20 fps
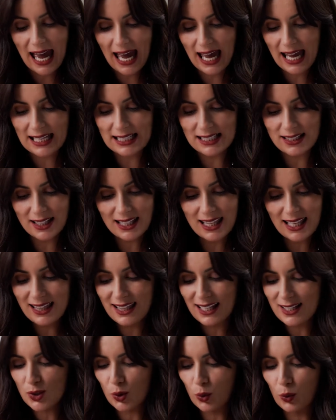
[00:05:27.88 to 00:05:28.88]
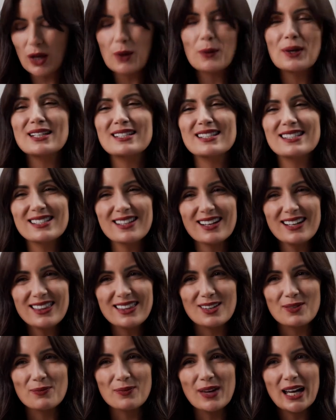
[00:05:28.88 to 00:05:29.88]
And I think that's a great way to
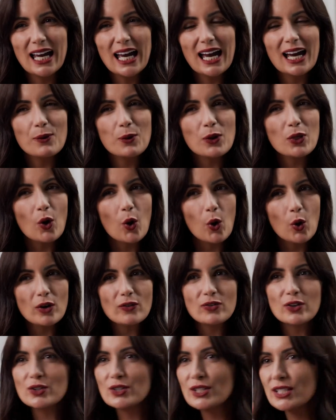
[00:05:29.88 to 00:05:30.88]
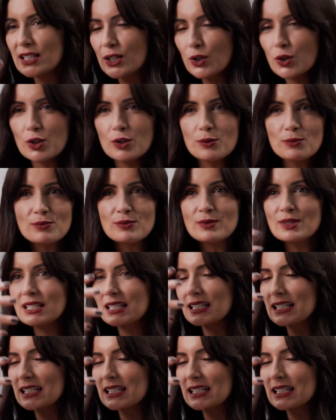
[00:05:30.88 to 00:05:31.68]
start them. With all of their serums,